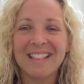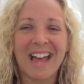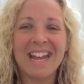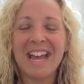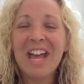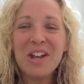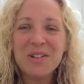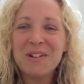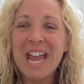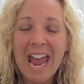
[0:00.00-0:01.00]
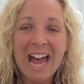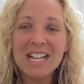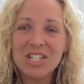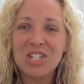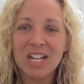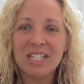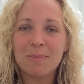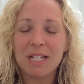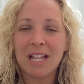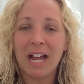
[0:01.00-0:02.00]
Like, you can't just
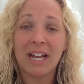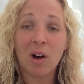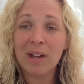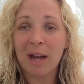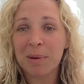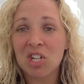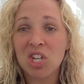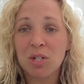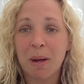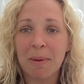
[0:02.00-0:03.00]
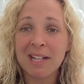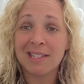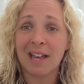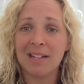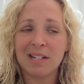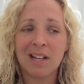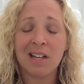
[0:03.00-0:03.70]
be like, oh yeah, I'm going to change my mindset.